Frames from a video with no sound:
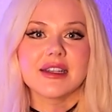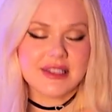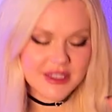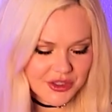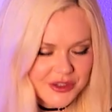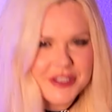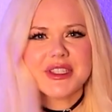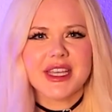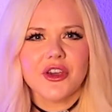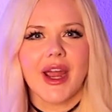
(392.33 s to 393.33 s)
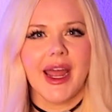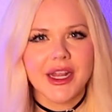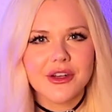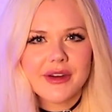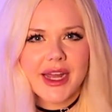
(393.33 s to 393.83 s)
to, you know, just get your
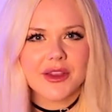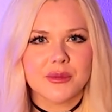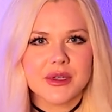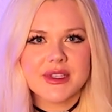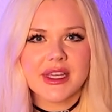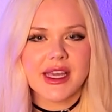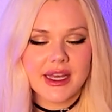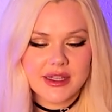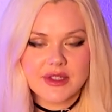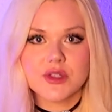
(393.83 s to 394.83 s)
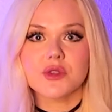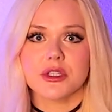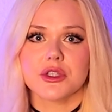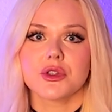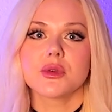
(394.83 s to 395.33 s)
head around the music and then
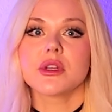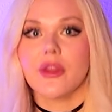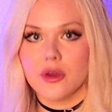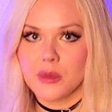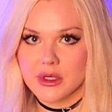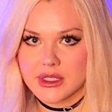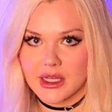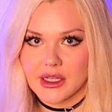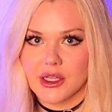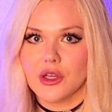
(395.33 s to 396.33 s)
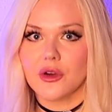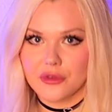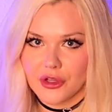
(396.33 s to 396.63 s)
switch to another modality of